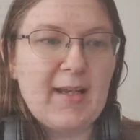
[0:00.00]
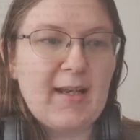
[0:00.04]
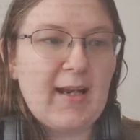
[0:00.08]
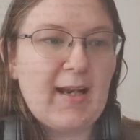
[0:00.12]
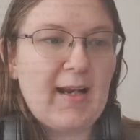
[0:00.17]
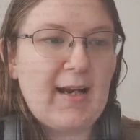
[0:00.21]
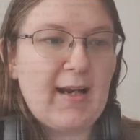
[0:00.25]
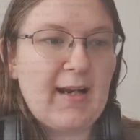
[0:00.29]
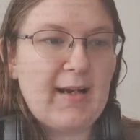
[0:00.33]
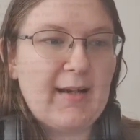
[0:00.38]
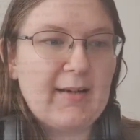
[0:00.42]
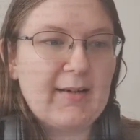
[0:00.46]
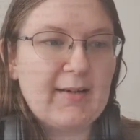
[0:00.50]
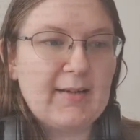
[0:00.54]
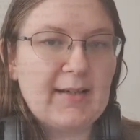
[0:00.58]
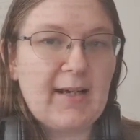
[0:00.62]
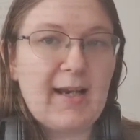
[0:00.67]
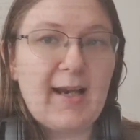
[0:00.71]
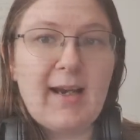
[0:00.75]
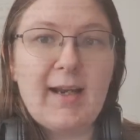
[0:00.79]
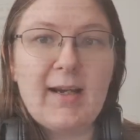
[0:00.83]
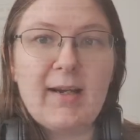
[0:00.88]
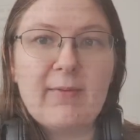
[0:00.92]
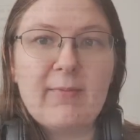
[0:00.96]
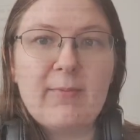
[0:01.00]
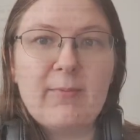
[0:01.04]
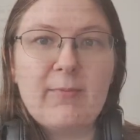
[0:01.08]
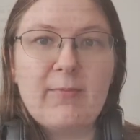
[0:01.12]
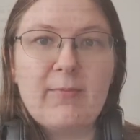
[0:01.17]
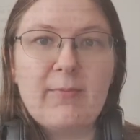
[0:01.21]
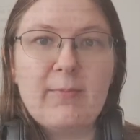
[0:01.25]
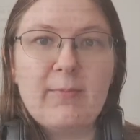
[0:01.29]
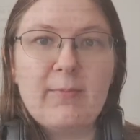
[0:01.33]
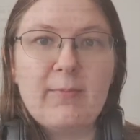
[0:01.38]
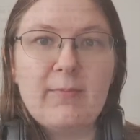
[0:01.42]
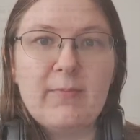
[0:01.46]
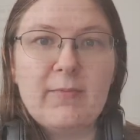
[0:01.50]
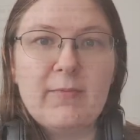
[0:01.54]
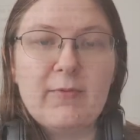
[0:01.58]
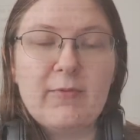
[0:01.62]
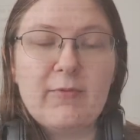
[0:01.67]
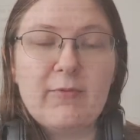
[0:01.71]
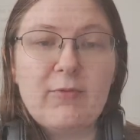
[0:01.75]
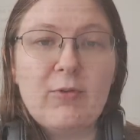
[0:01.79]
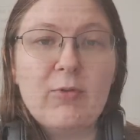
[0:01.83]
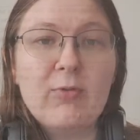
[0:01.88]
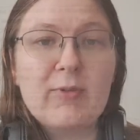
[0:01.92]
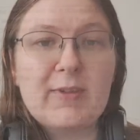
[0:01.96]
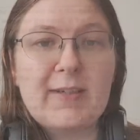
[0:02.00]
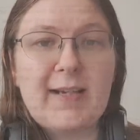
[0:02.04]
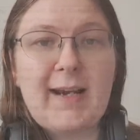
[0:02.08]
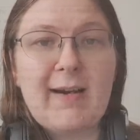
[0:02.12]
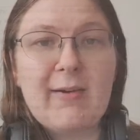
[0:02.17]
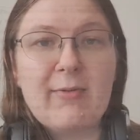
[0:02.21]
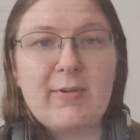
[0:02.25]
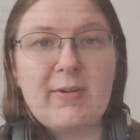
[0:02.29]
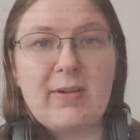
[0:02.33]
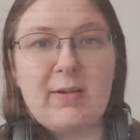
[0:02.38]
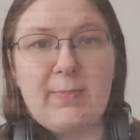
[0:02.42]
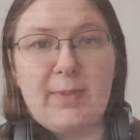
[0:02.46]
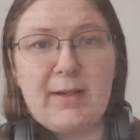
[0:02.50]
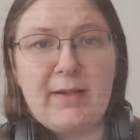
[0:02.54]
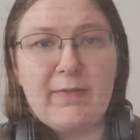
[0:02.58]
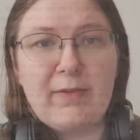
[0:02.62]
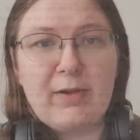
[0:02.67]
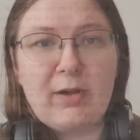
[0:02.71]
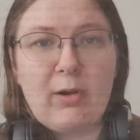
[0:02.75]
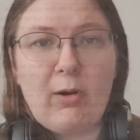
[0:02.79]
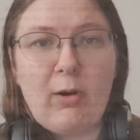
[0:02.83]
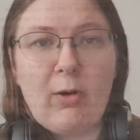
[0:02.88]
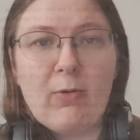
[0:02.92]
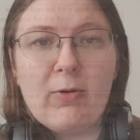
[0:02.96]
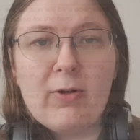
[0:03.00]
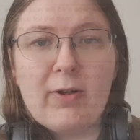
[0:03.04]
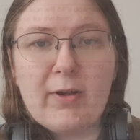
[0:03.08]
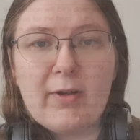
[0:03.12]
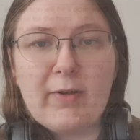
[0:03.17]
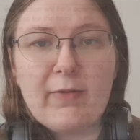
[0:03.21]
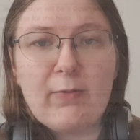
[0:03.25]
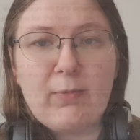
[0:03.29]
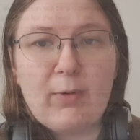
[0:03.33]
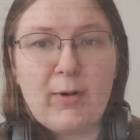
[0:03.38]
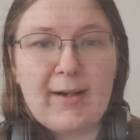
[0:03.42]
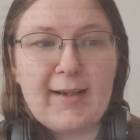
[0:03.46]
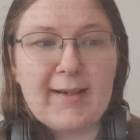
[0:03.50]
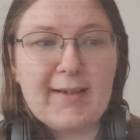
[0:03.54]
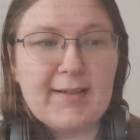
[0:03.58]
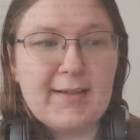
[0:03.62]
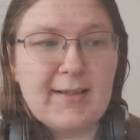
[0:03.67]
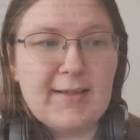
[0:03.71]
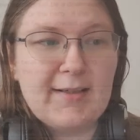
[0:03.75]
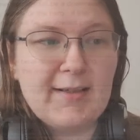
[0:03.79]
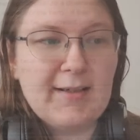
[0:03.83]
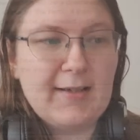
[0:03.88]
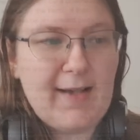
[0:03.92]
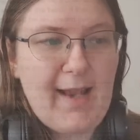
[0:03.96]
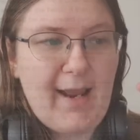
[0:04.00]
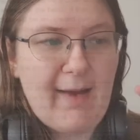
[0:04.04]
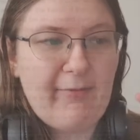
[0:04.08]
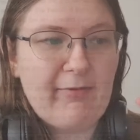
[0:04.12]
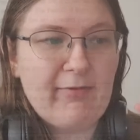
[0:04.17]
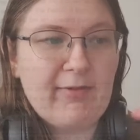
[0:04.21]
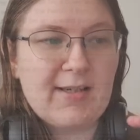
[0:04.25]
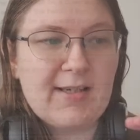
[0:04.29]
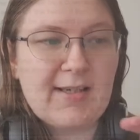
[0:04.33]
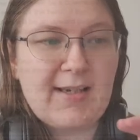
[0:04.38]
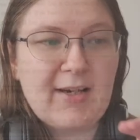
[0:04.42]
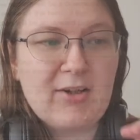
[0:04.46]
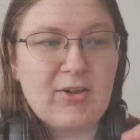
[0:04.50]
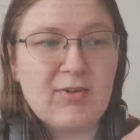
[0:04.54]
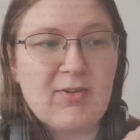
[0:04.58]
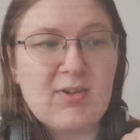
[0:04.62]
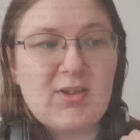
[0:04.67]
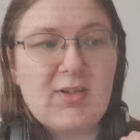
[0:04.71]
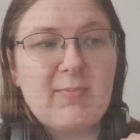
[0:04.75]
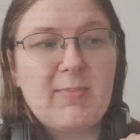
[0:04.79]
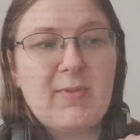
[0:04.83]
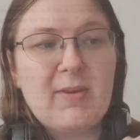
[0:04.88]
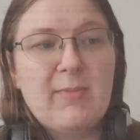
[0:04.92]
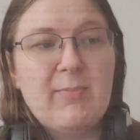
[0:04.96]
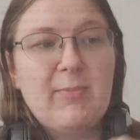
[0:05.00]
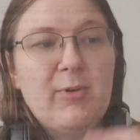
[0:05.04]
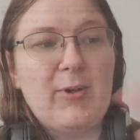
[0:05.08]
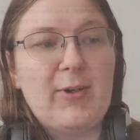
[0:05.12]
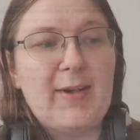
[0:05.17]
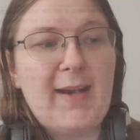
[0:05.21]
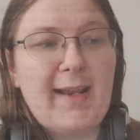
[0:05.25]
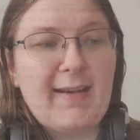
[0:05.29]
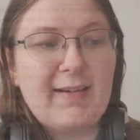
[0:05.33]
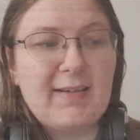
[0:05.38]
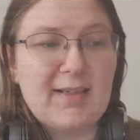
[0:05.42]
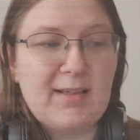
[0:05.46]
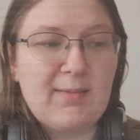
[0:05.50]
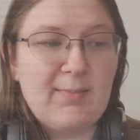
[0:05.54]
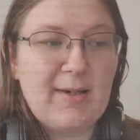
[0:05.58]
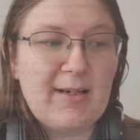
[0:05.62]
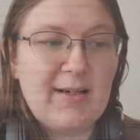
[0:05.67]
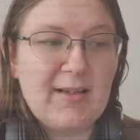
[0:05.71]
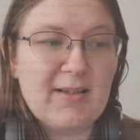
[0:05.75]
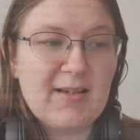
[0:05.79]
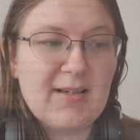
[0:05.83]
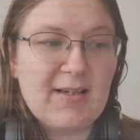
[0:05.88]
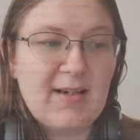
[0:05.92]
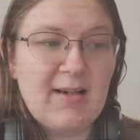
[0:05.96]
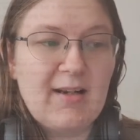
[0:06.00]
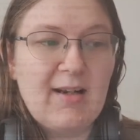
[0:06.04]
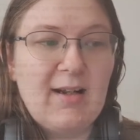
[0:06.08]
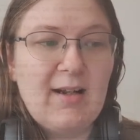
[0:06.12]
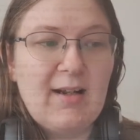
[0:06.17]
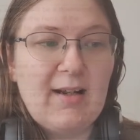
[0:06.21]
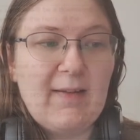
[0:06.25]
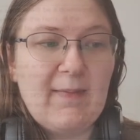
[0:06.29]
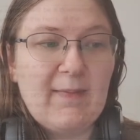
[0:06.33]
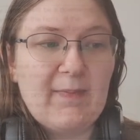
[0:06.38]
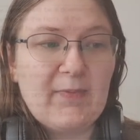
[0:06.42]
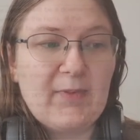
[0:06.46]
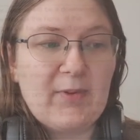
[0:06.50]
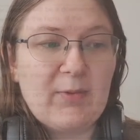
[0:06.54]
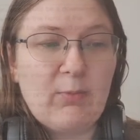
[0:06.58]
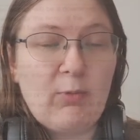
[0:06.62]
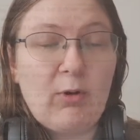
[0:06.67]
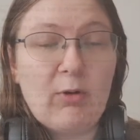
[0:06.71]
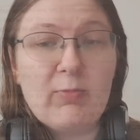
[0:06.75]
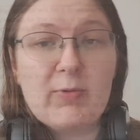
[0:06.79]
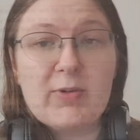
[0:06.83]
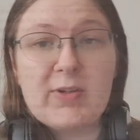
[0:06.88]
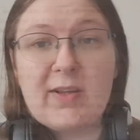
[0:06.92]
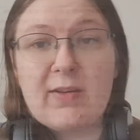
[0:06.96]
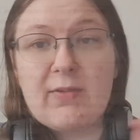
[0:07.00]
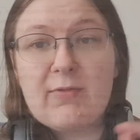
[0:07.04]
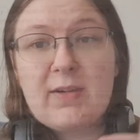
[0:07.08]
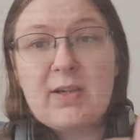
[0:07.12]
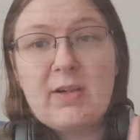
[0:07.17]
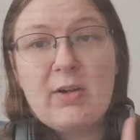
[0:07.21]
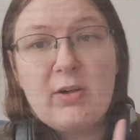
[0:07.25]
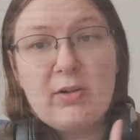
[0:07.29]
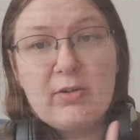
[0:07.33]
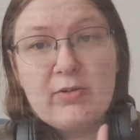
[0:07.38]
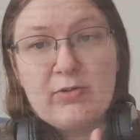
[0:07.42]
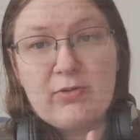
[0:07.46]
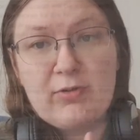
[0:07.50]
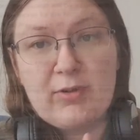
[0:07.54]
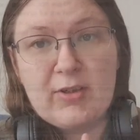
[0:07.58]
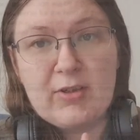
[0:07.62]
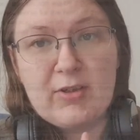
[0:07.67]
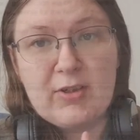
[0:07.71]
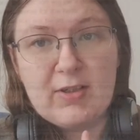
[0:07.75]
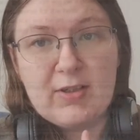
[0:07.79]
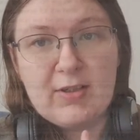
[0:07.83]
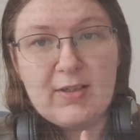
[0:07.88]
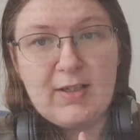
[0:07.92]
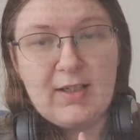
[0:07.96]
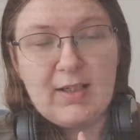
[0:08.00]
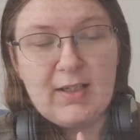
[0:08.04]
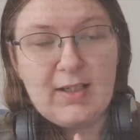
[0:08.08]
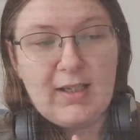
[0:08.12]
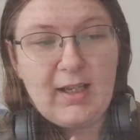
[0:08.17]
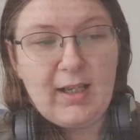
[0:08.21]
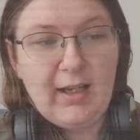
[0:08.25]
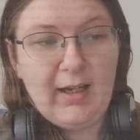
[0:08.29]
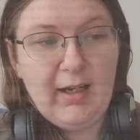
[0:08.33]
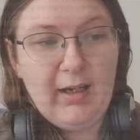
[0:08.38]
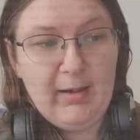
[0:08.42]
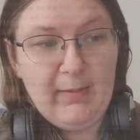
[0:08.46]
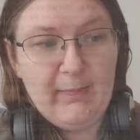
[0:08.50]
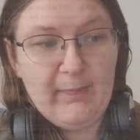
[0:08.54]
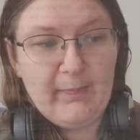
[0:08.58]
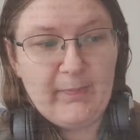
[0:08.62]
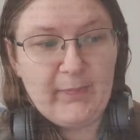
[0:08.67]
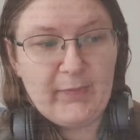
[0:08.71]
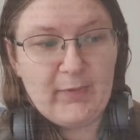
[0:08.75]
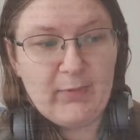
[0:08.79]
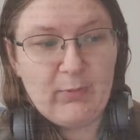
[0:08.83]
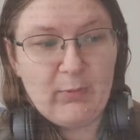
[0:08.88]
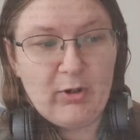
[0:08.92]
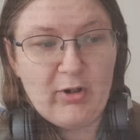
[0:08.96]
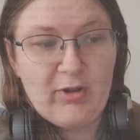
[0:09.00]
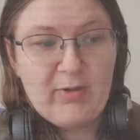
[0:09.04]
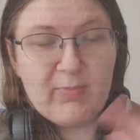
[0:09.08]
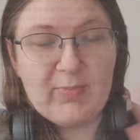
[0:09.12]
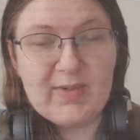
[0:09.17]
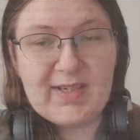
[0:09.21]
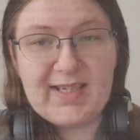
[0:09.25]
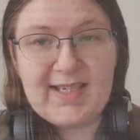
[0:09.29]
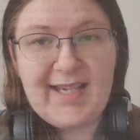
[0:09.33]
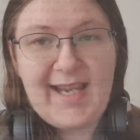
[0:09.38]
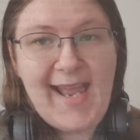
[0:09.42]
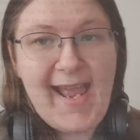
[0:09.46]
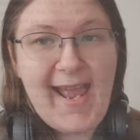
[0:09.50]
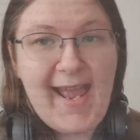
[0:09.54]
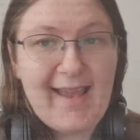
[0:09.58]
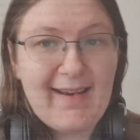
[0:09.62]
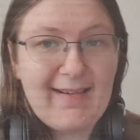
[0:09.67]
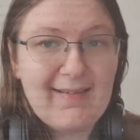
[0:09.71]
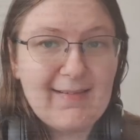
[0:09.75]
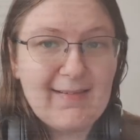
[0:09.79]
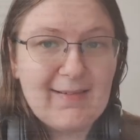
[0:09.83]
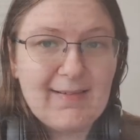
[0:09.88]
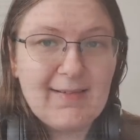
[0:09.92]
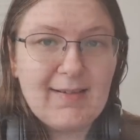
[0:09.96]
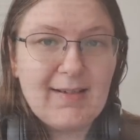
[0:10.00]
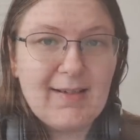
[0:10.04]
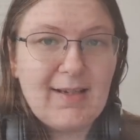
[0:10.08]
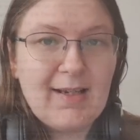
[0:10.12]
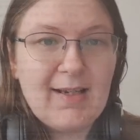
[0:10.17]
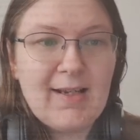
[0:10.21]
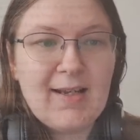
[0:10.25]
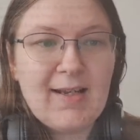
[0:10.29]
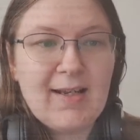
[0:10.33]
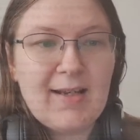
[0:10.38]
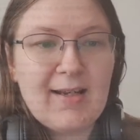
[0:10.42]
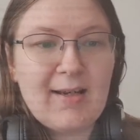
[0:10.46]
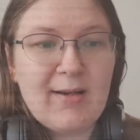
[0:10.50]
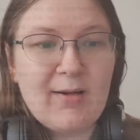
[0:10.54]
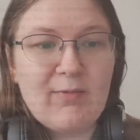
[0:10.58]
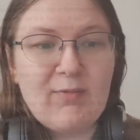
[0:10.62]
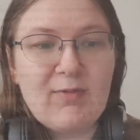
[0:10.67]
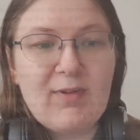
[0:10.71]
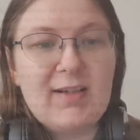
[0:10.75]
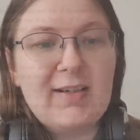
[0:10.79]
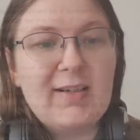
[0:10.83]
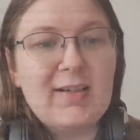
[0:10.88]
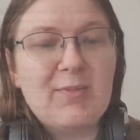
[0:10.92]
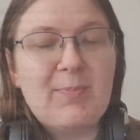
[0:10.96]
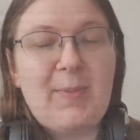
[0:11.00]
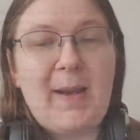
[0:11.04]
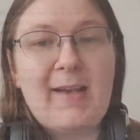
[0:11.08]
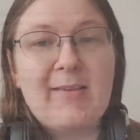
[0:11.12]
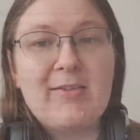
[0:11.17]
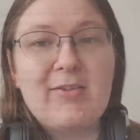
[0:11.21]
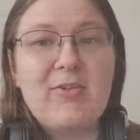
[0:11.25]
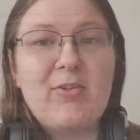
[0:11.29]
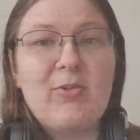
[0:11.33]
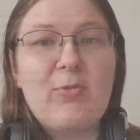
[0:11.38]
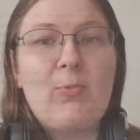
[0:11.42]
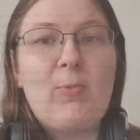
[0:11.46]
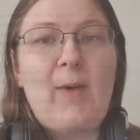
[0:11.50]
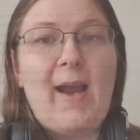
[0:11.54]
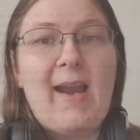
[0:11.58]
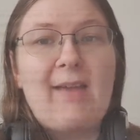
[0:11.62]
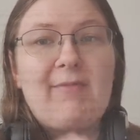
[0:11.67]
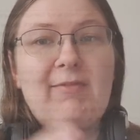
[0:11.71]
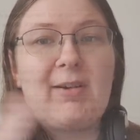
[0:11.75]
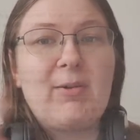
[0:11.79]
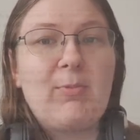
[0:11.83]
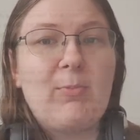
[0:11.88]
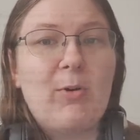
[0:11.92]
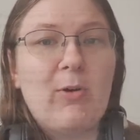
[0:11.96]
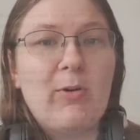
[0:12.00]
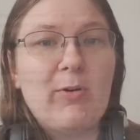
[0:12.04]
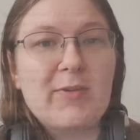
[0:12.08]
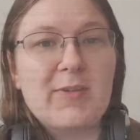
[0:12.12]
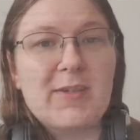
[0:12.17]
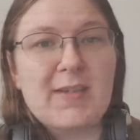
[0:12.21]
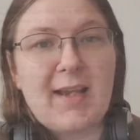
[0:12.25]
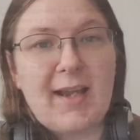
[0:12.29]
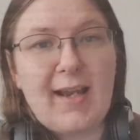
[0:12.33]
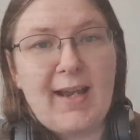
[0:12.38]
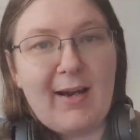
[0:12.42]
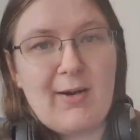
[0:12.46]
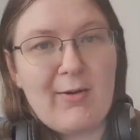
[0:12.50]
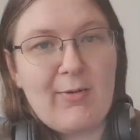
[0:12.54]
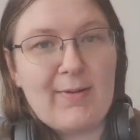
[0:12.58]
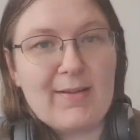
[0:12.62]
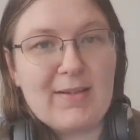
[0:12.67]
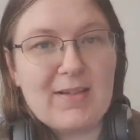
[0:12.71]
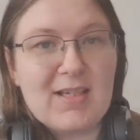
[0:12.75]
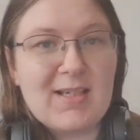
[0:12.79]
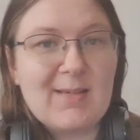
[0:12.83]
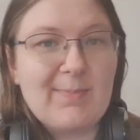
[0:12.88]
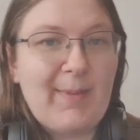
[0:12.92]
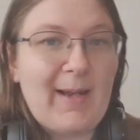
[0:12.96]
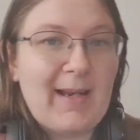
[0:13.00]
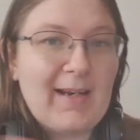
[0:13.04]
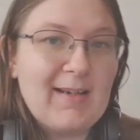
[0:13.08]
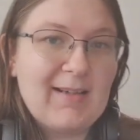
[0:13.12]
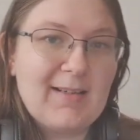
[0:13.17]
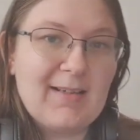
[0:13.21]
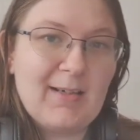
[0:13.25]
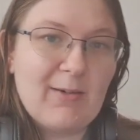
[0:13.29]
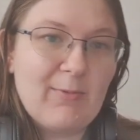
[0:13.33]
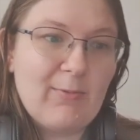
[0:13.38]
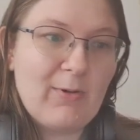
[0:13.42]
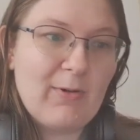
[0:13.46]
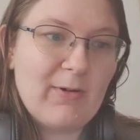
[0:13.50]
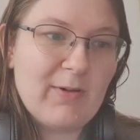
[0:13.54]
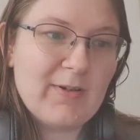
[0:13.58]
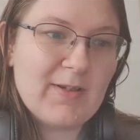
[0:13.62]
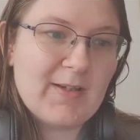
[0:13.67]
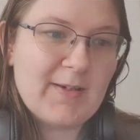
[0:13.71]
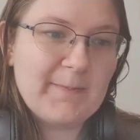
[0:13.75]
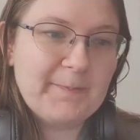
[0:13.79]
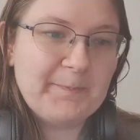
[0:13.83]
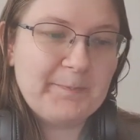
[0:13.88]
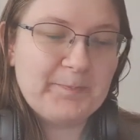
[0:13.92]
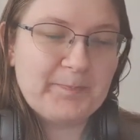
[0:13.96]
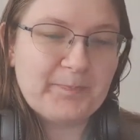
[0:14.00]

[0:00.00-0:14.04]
And I wrote down a bit of a log of what I did in every session. Some of them were 90 minutes, one was 300, one of them was 10. It really depended on where I was, how inspired I was.